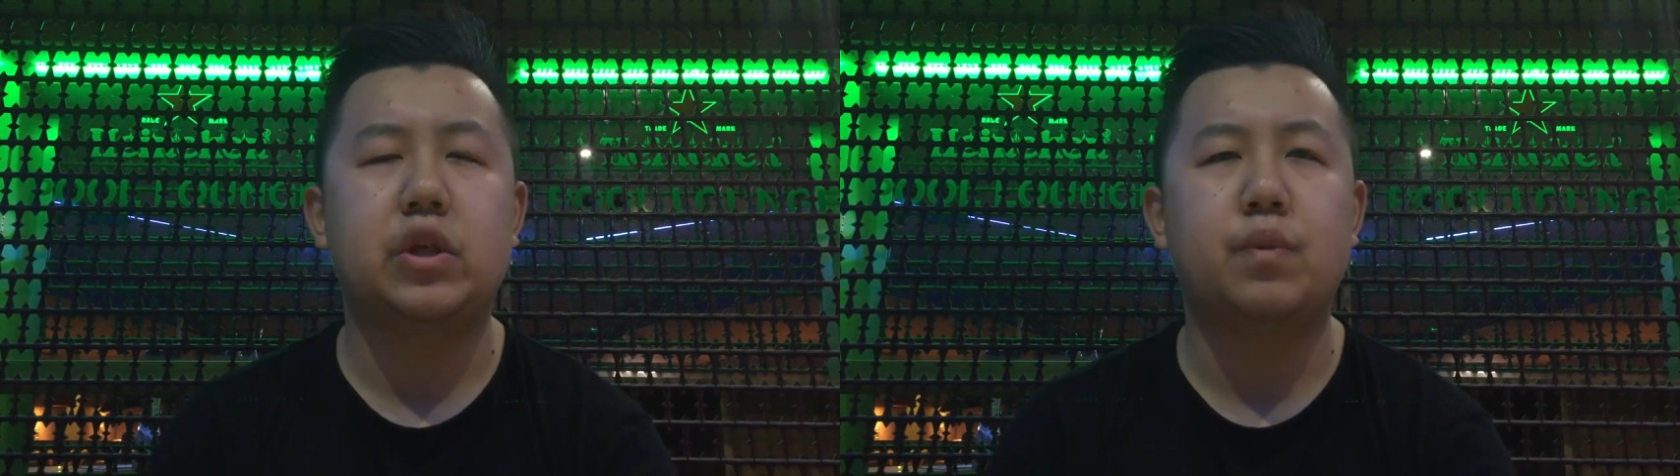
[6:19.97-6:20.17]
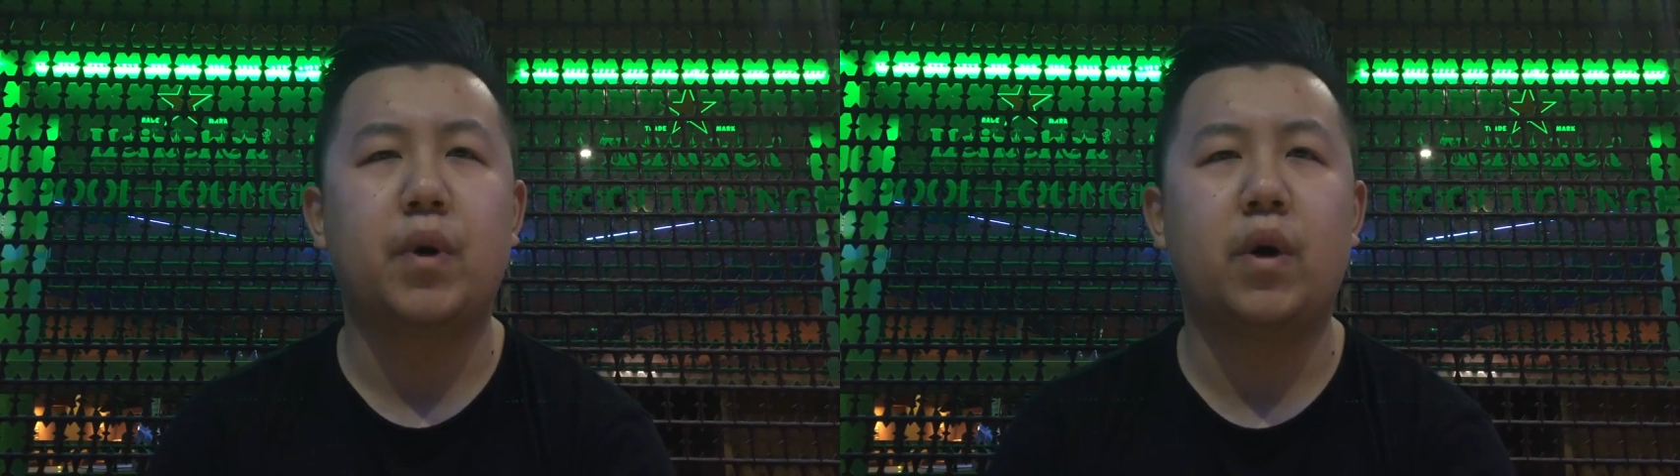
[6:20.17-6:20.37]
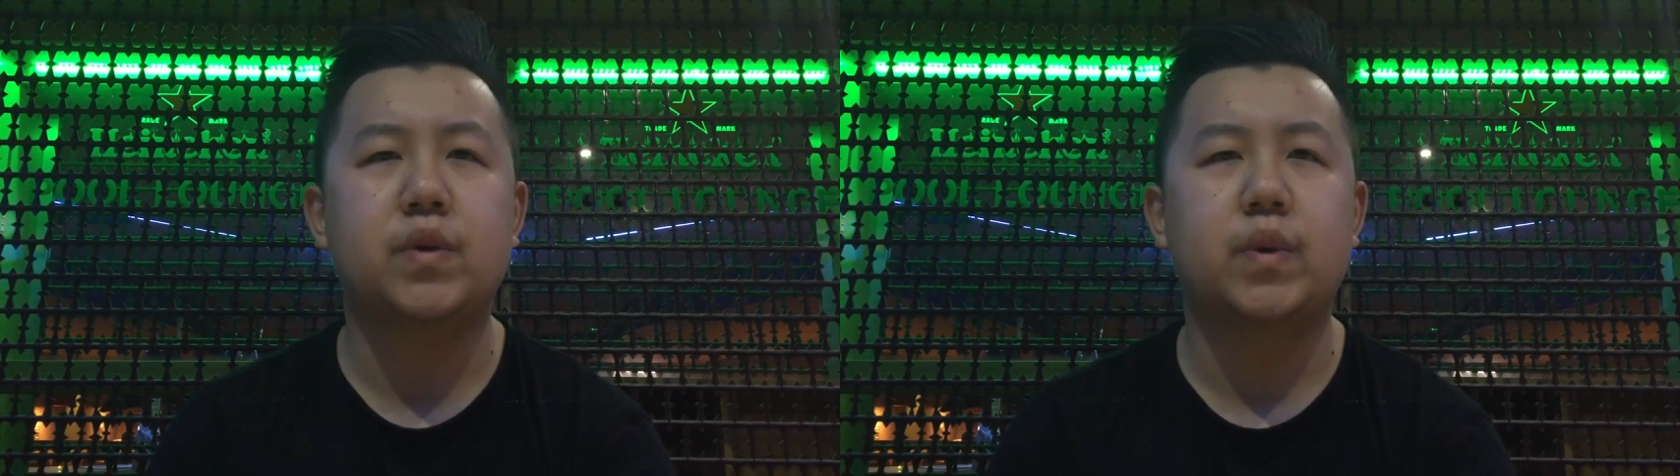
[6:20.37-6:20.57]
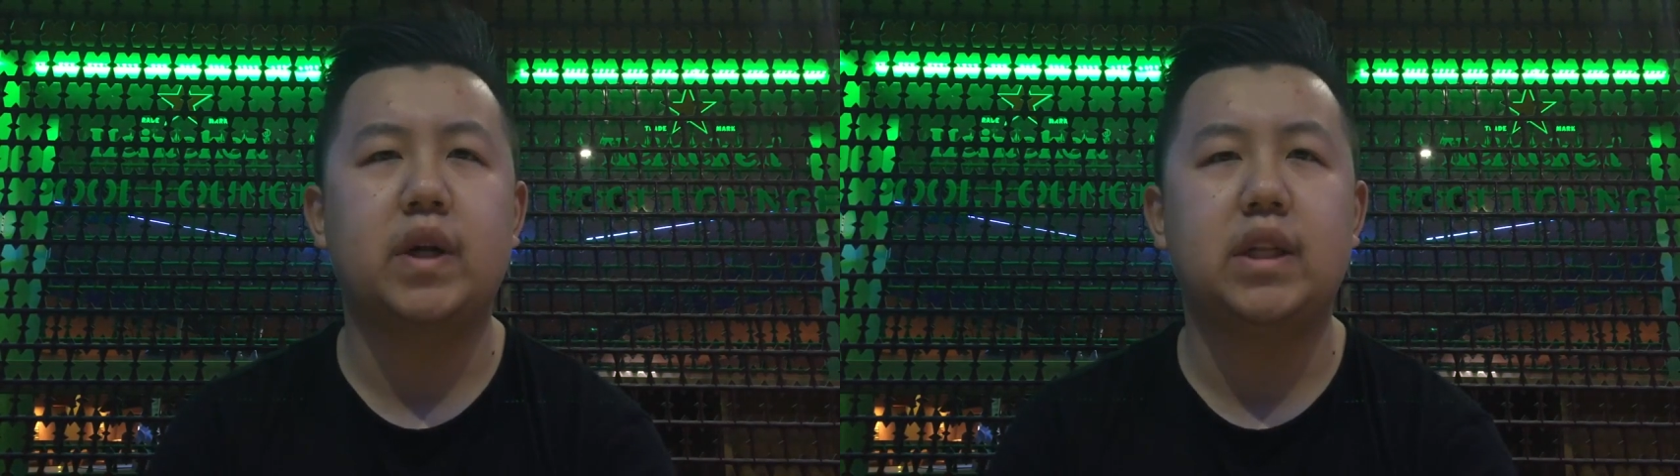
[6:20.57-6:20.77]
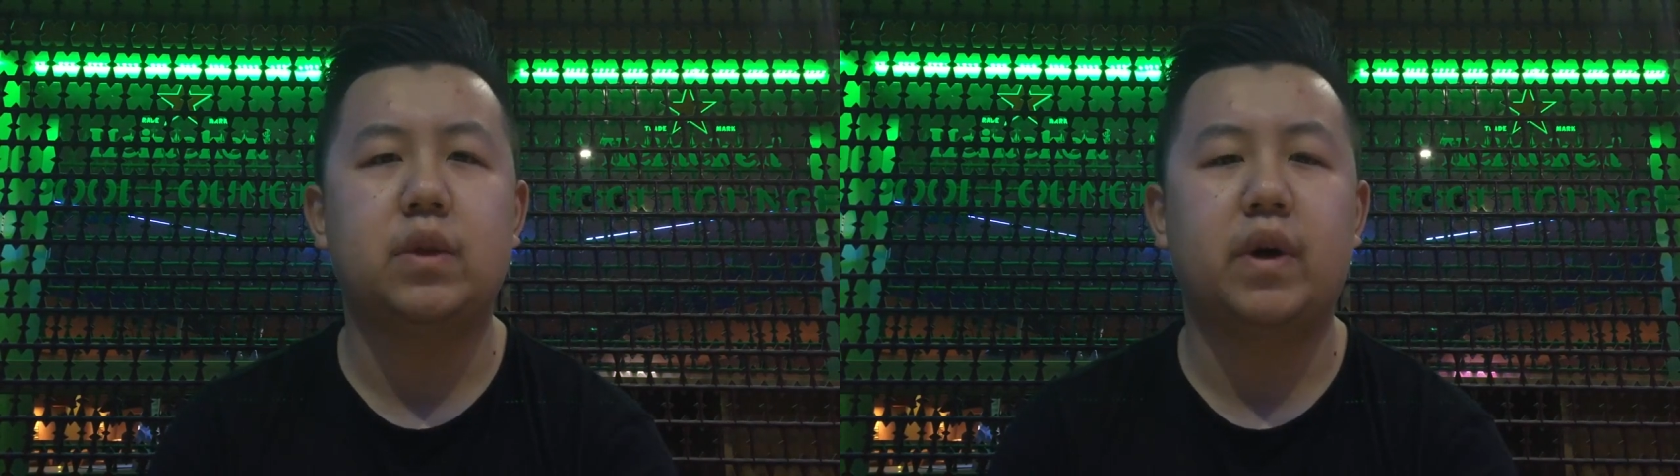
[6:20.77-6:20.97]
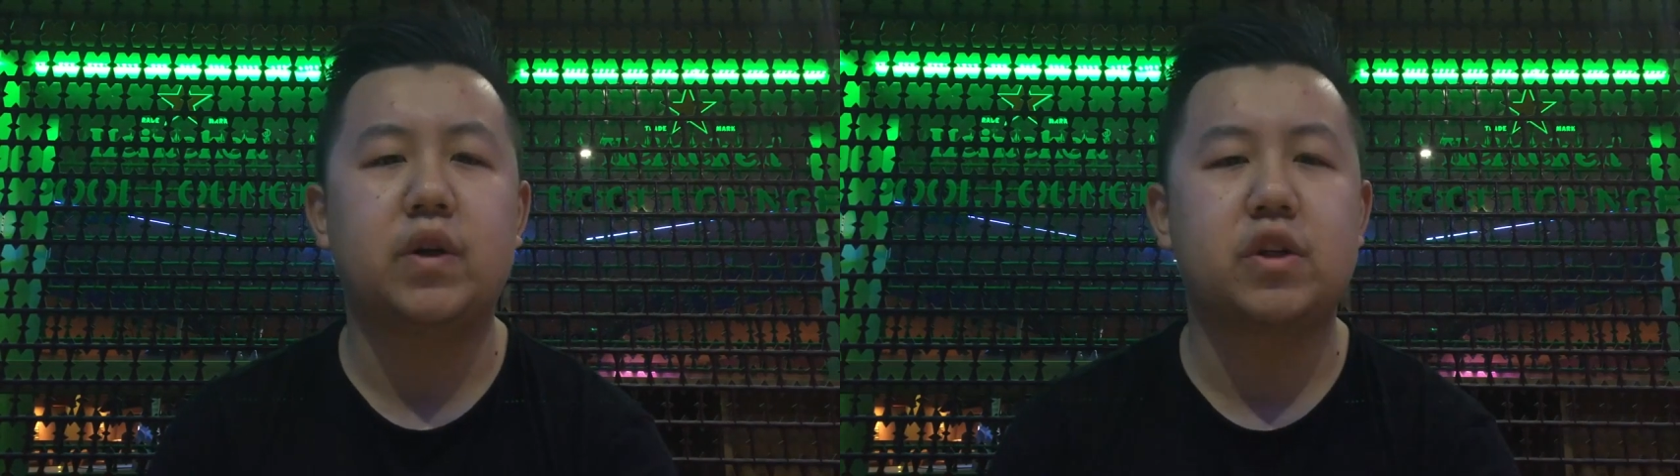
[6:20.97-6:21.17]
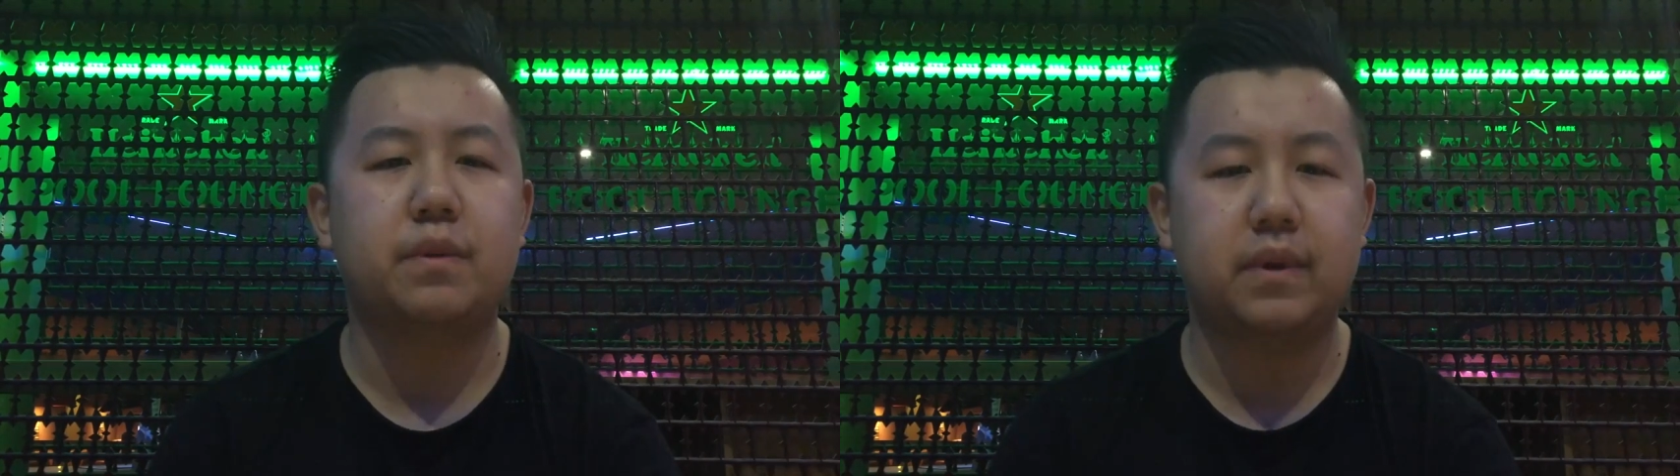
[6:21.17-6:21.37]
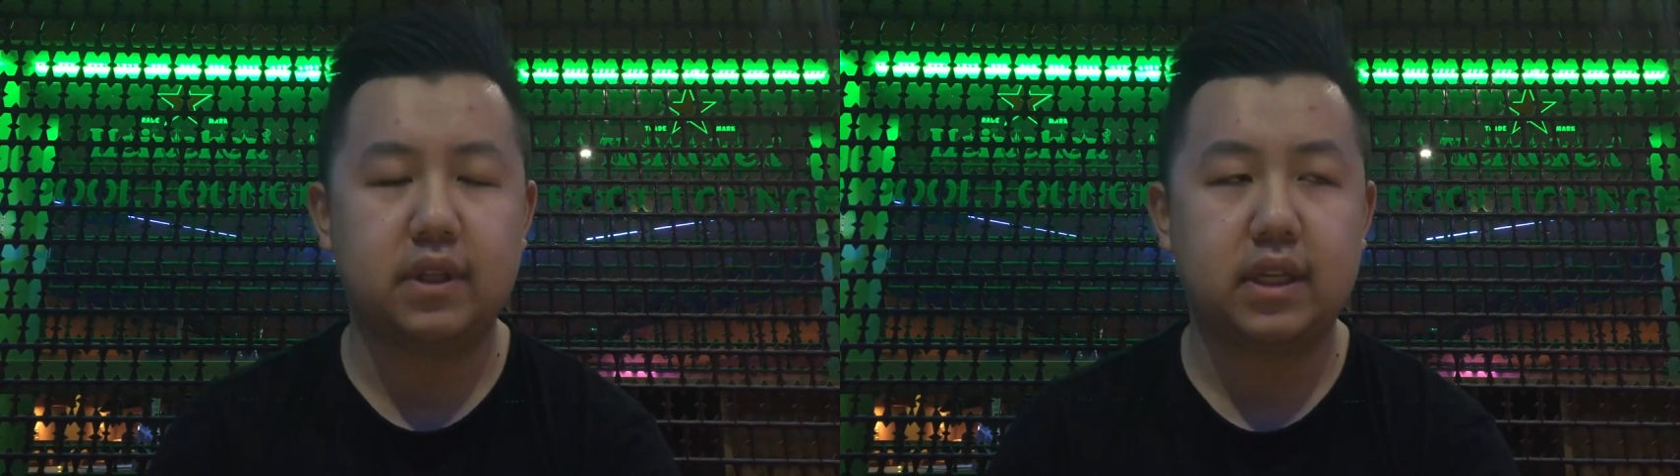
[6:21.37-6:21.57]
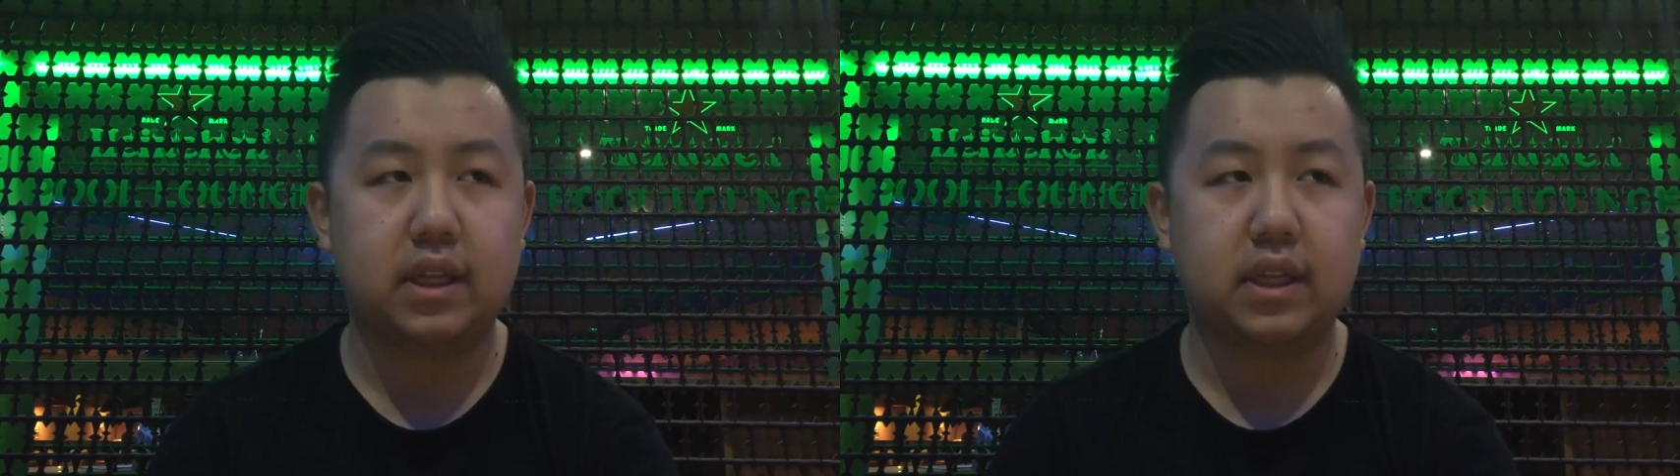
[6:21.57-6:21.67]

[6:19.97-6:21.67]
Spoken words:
Newport as well, in the Welsh Open.